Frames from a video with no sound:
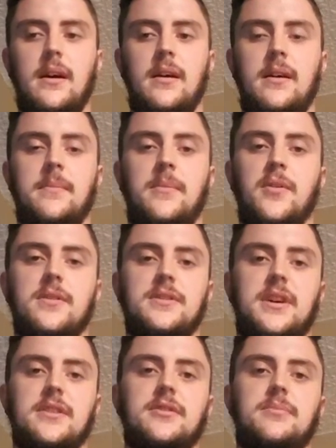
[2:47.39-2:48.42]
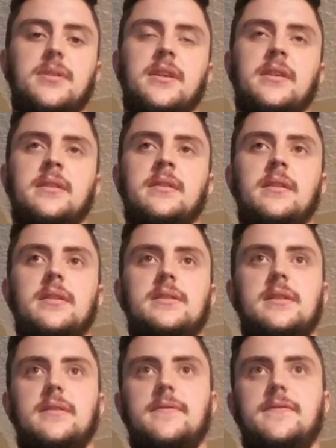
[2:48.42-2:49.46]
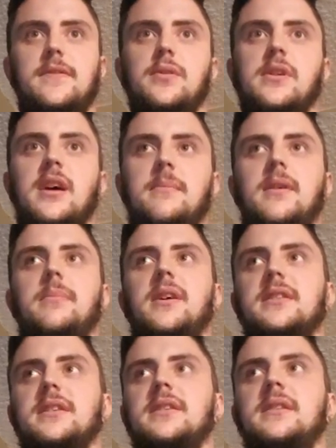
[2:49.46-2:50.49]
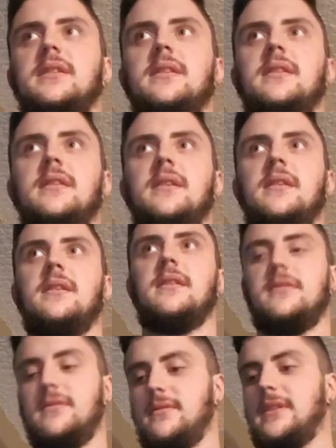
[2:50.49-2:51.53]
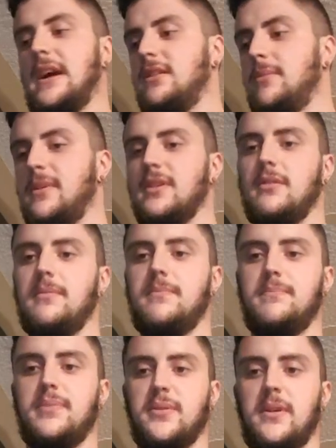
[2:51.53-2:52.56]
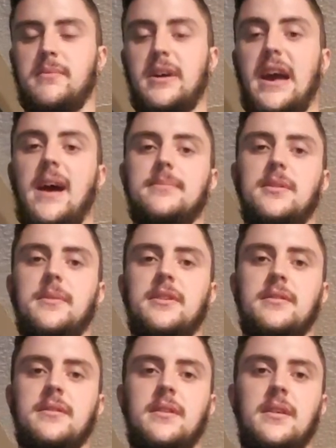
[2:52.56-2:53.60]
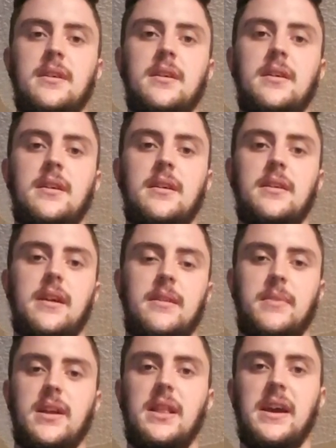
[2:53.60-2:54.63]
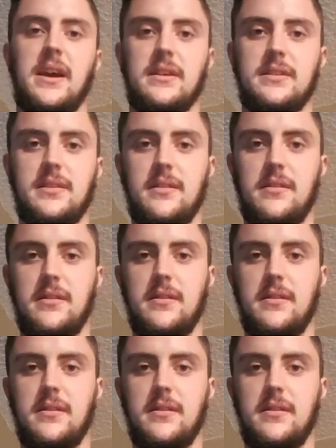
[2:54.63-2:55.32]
Horizontal plane is if you cut my body down the middle between my abdomen and my legs.